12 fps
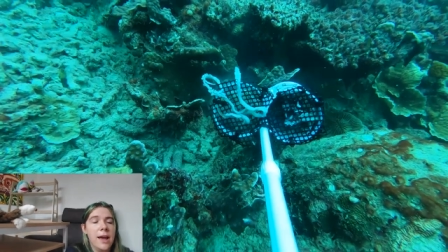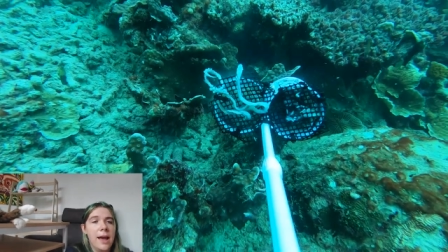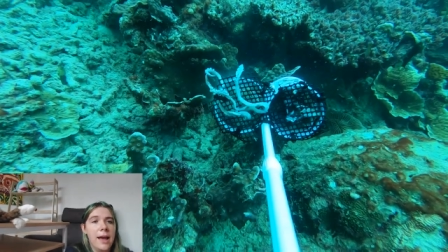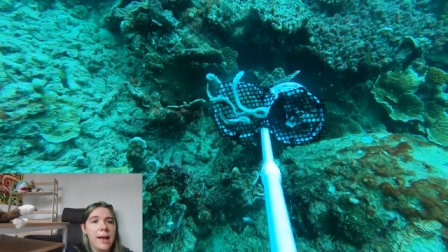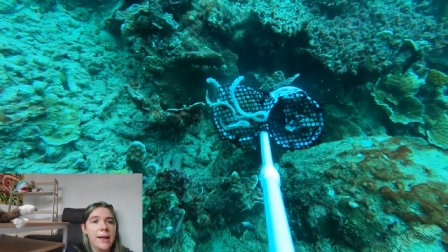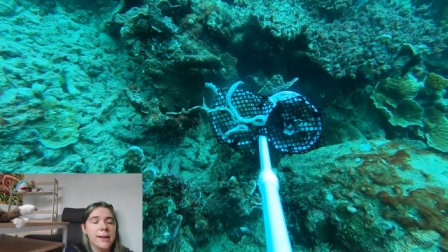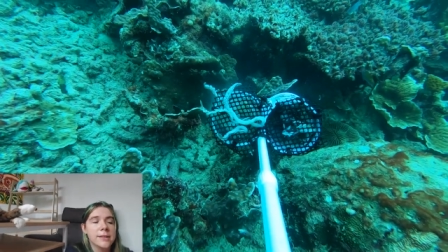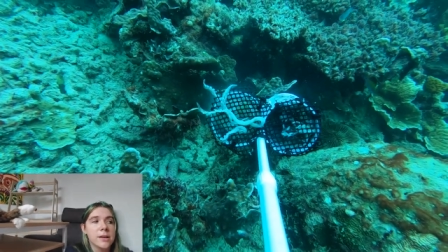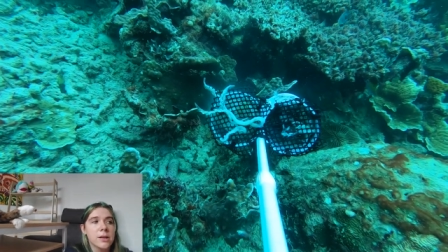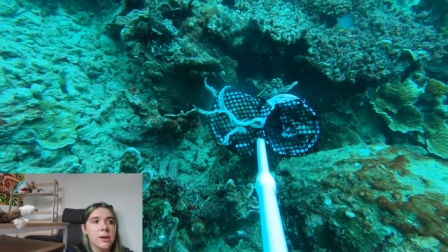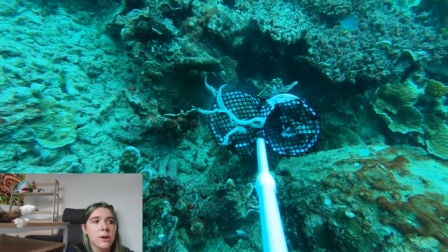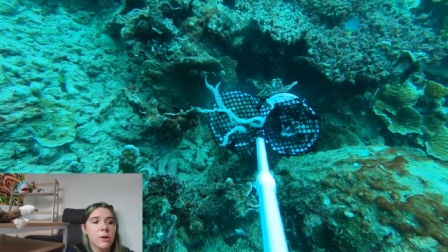And
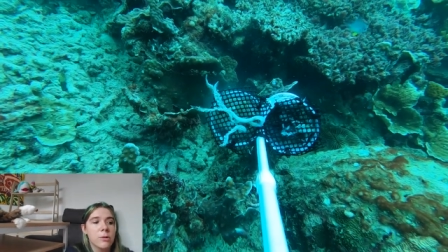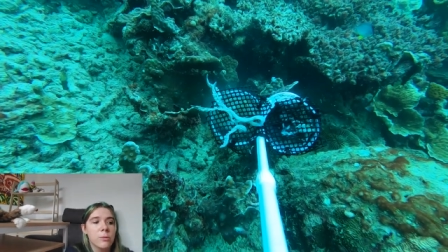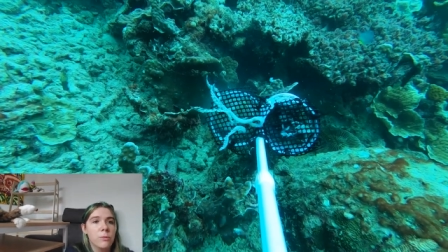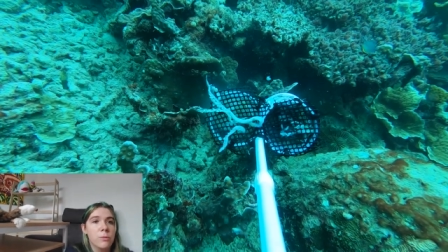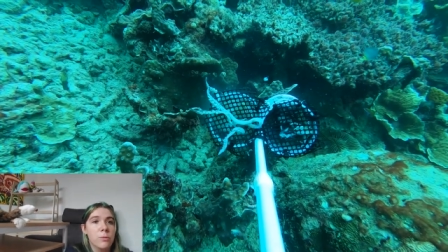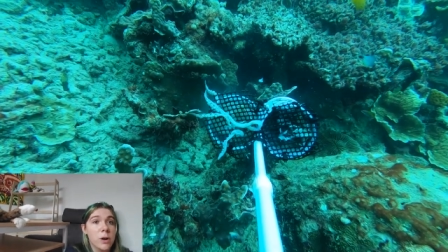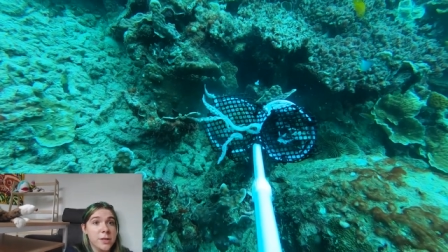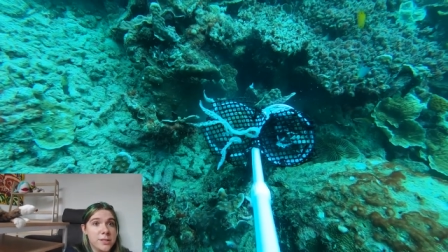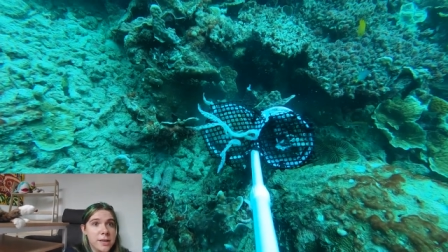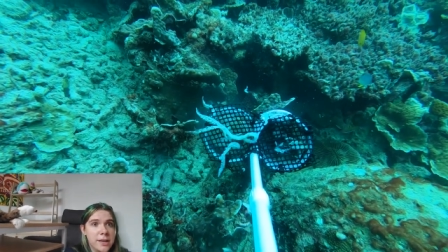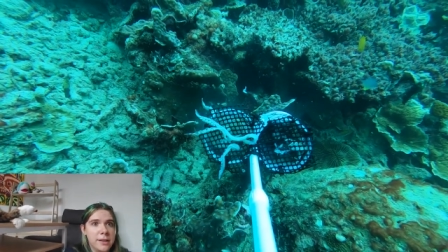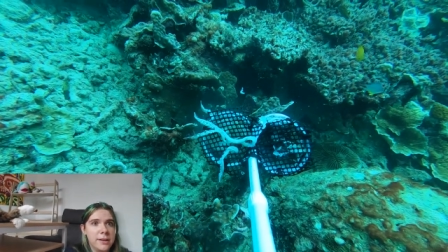
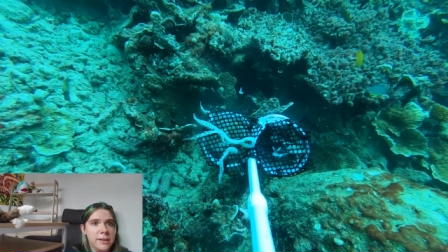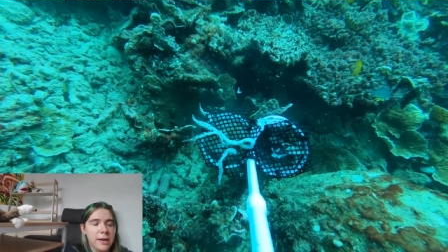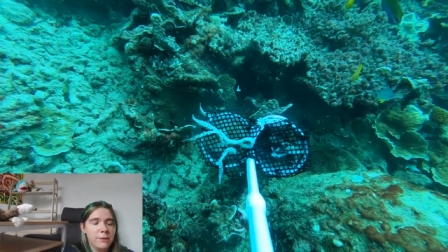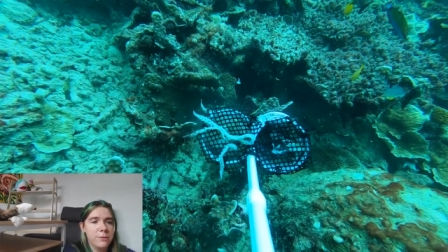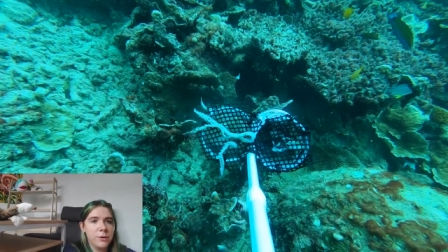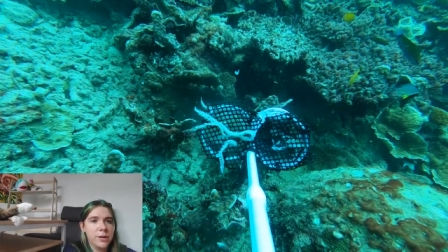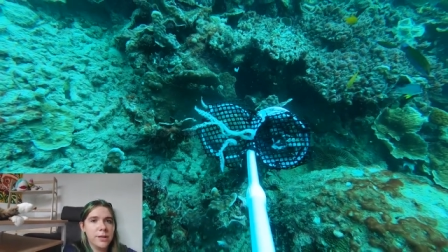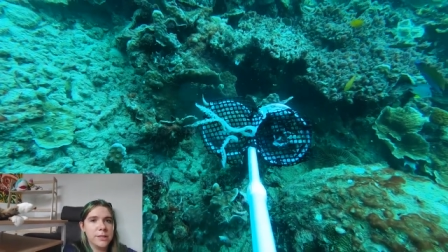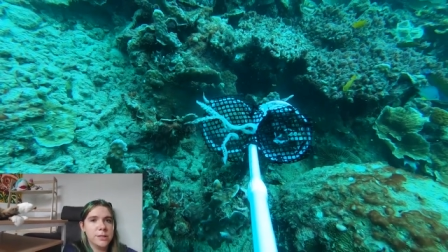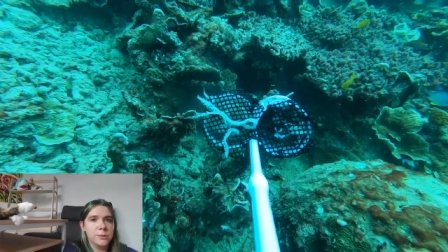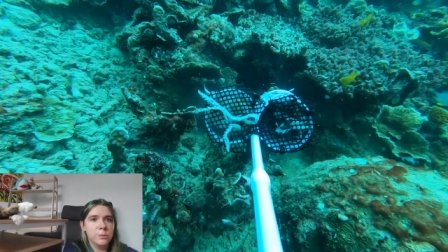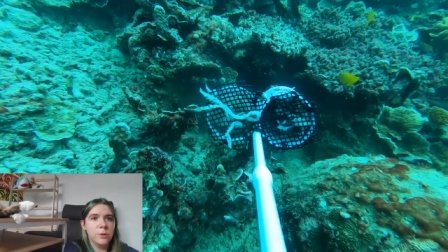watching that
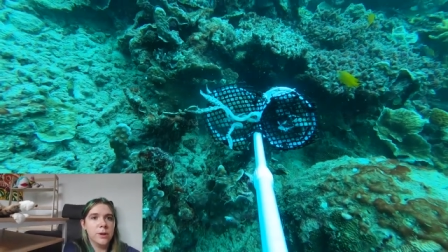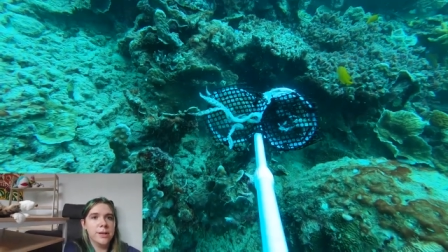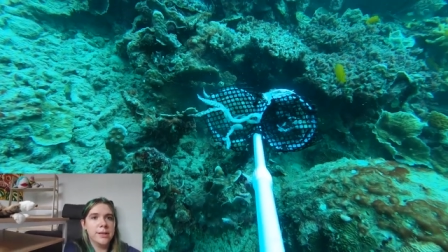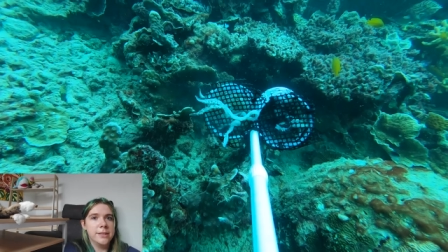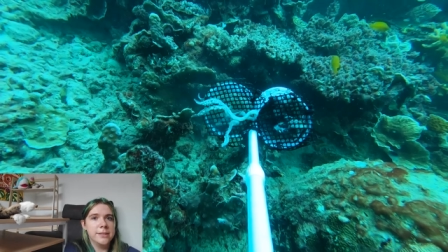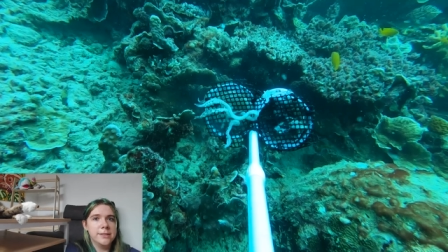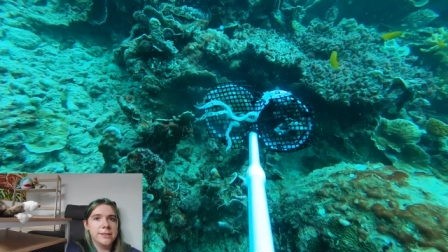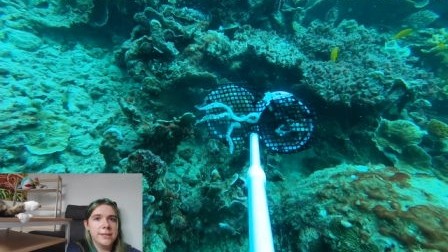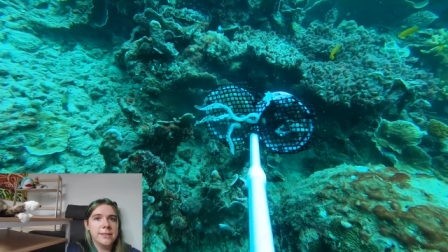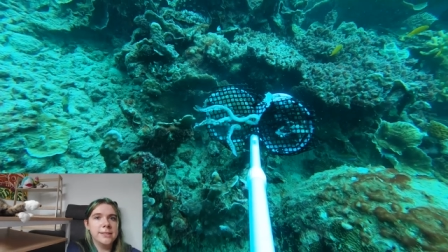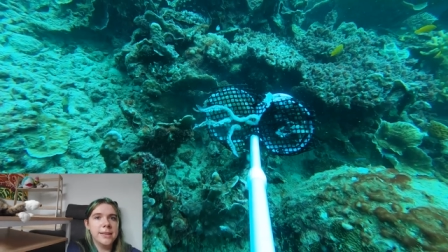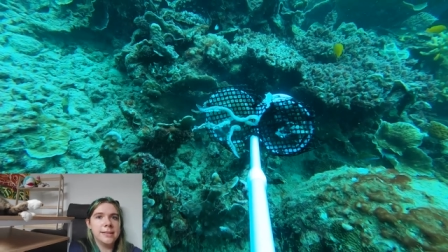footage was
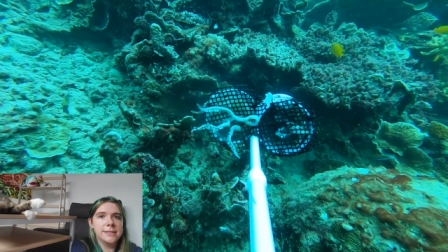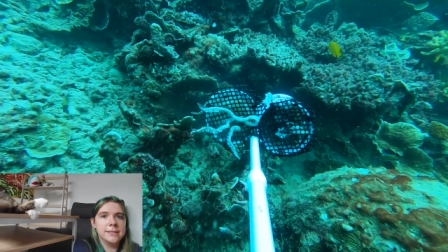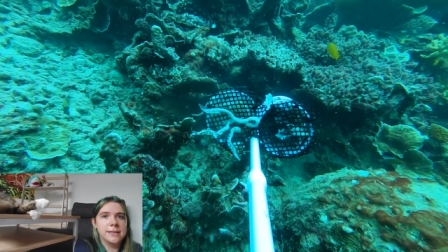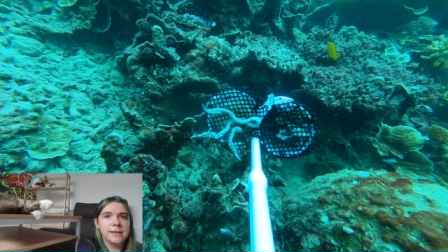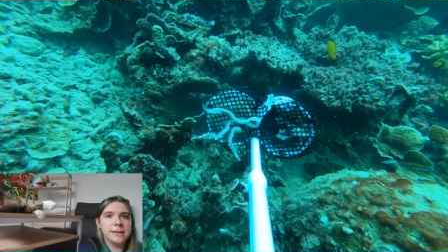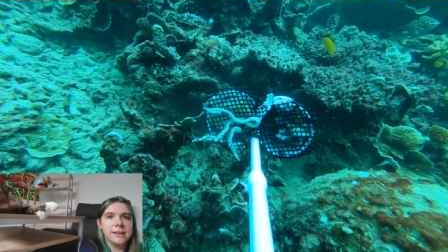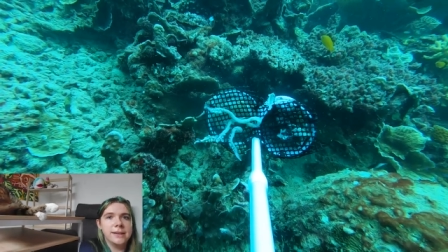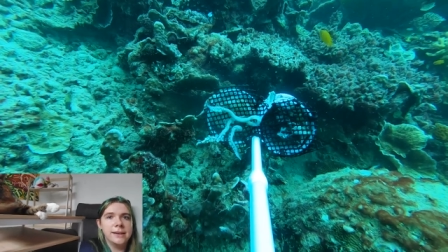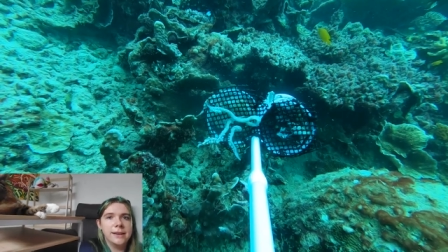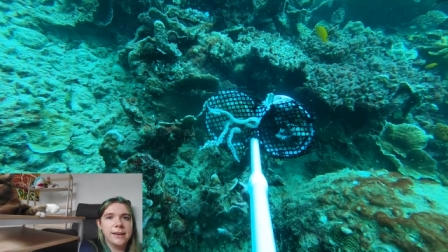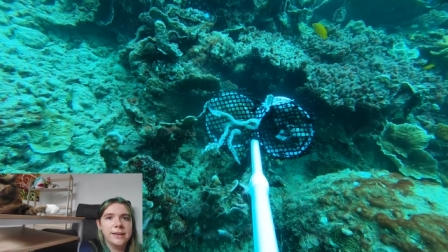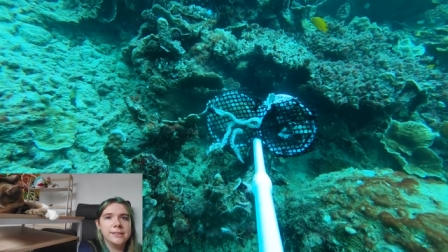intensely
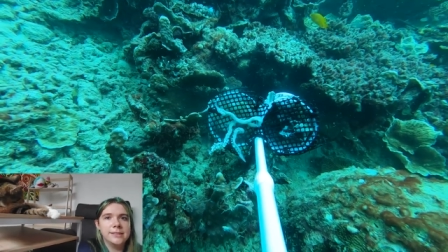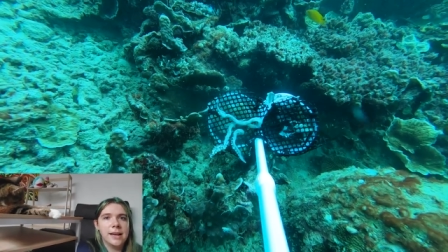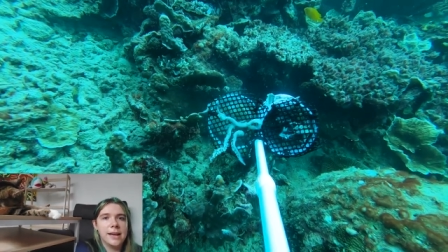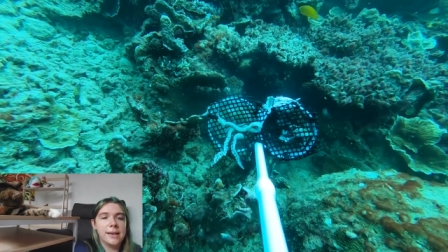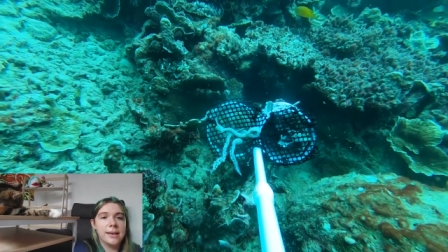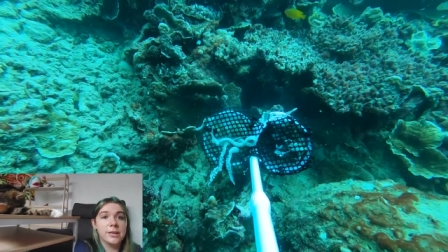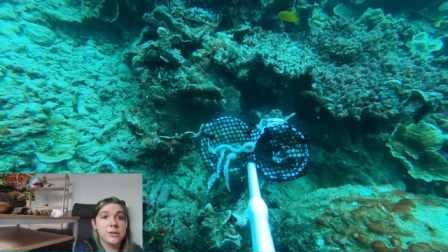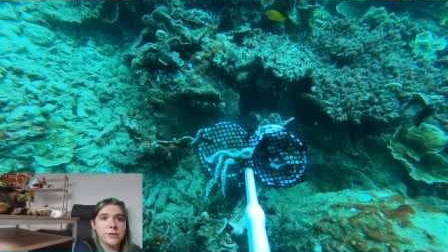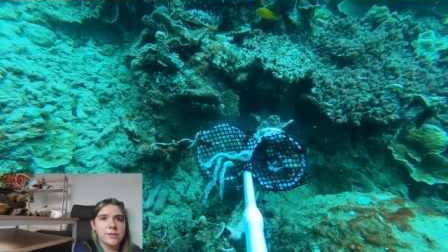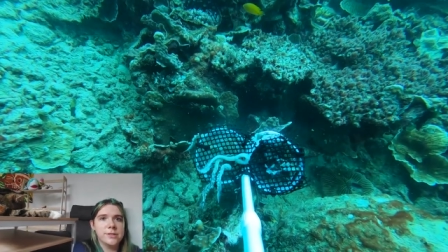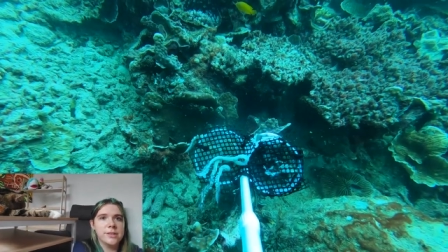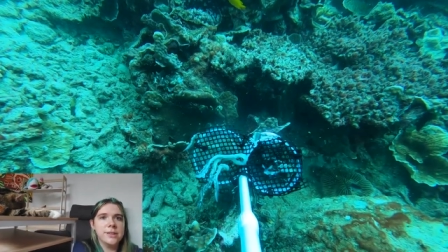anxiety
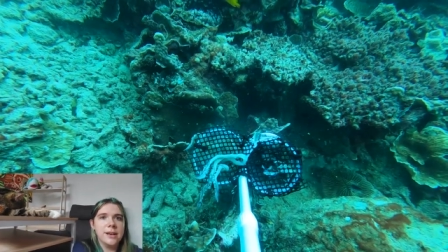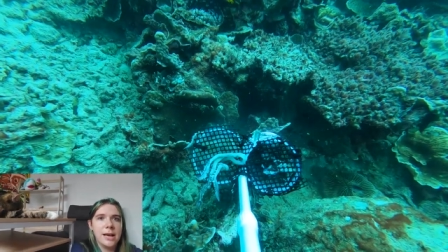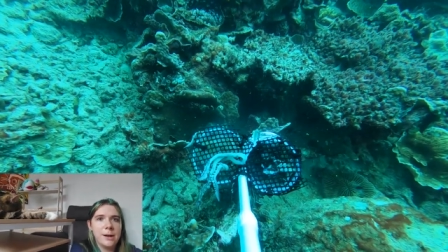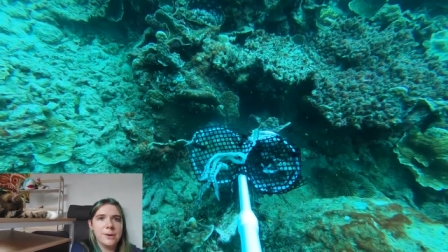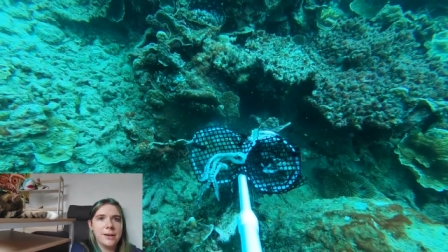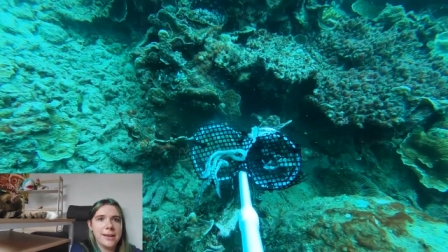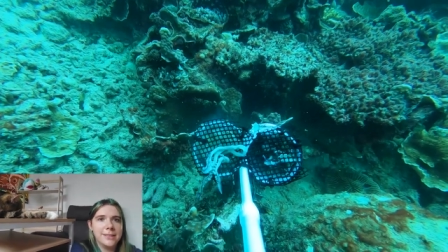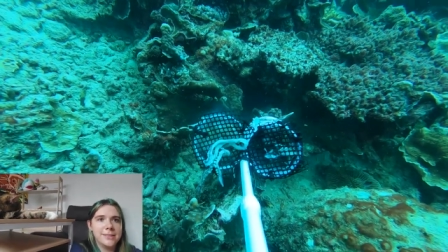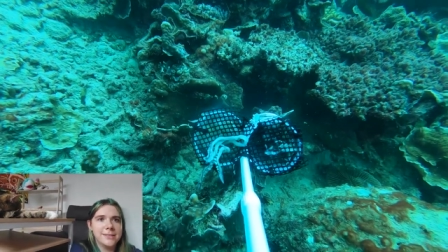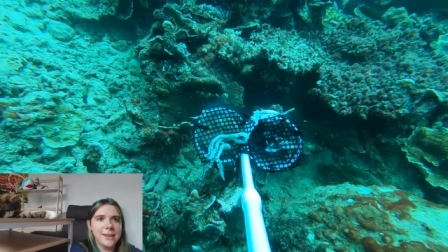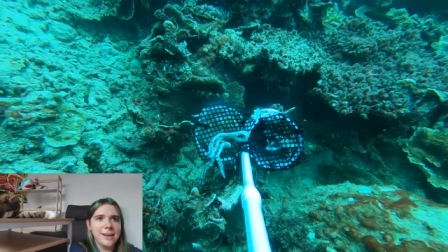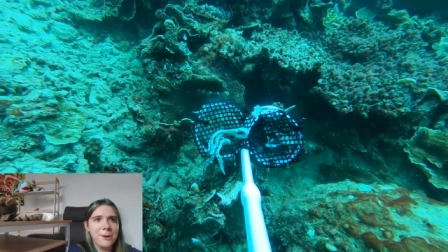inducing, I would like
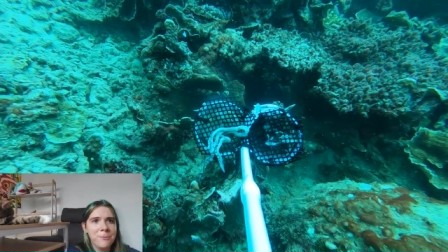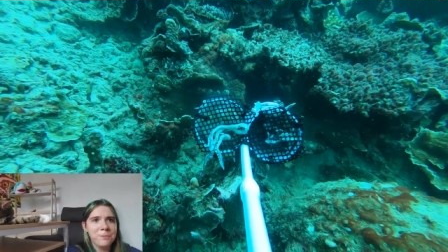to say,